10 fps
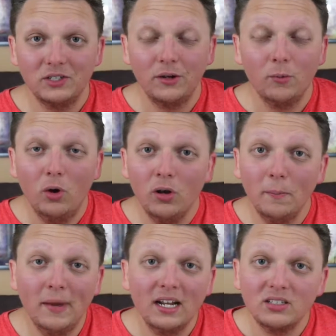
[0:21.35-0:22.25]
here, and
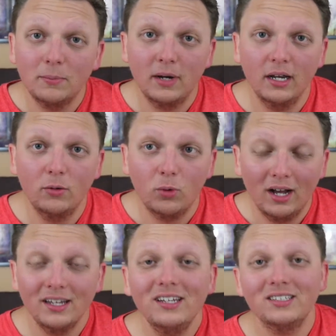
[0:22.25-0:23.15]
welcome back to my
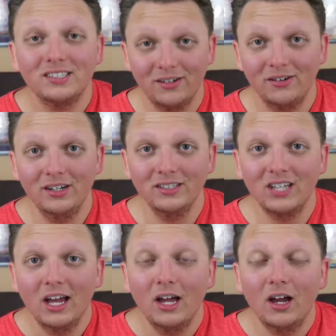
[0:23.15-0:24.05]
Rocky
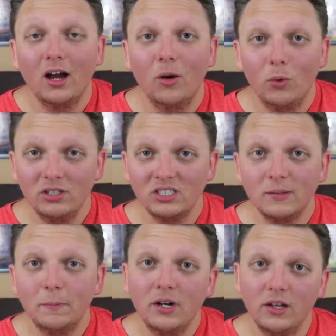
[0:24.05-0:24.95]
series. Once
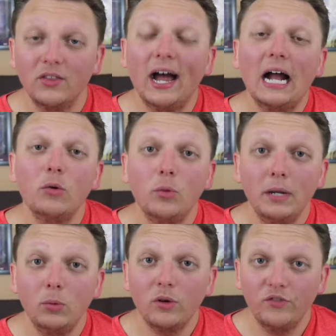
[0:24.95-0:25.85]
a month, I will
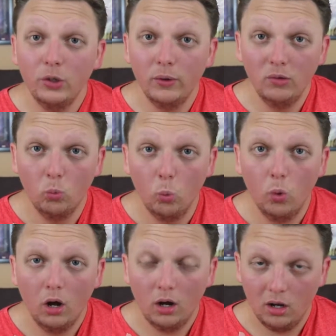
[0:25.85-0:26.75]
be reviewing
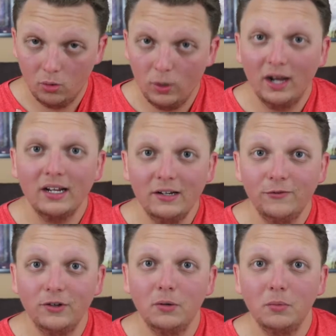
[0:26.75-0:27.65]
a Rocky
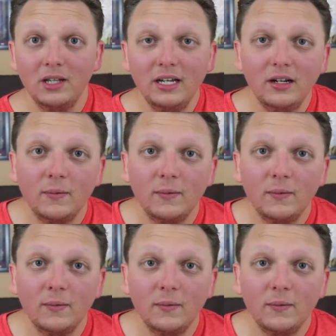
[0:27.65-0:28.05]
film lead